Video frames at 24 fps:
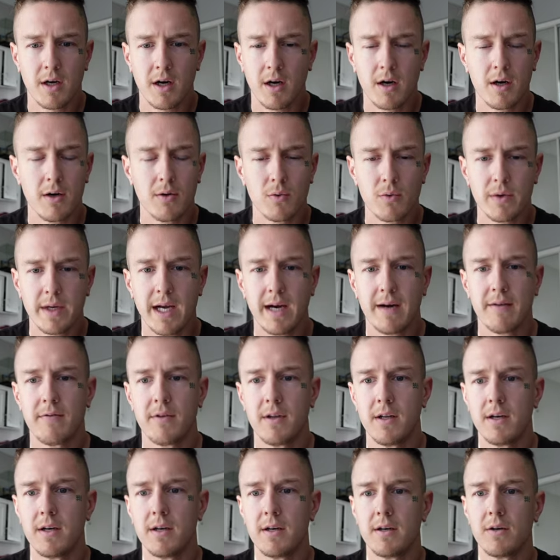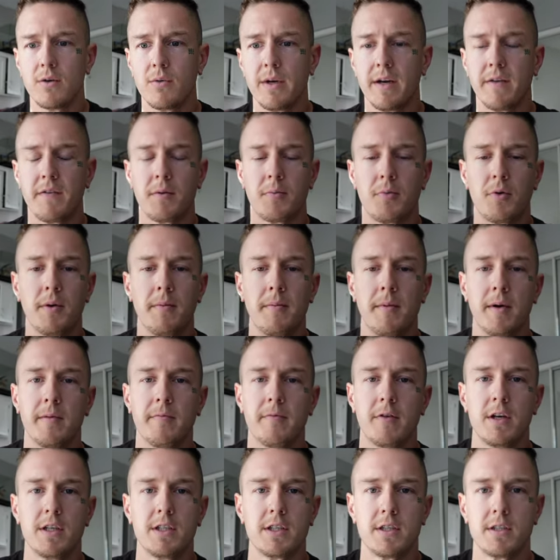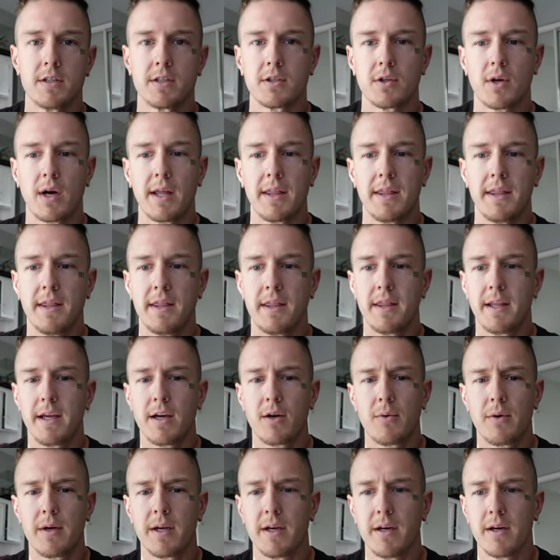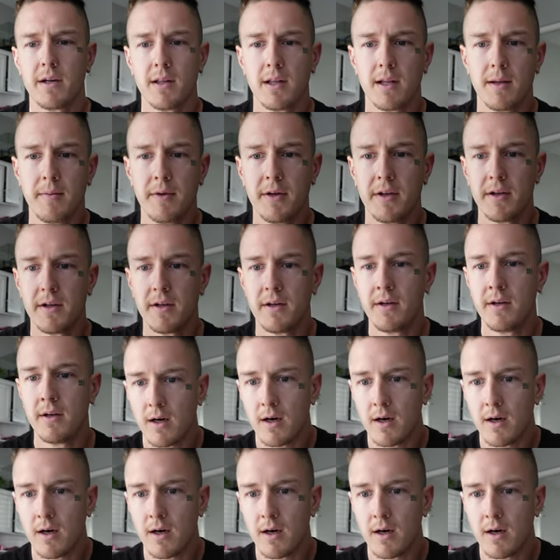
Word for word: or we have the we have the premium version, so I think we get unlimited.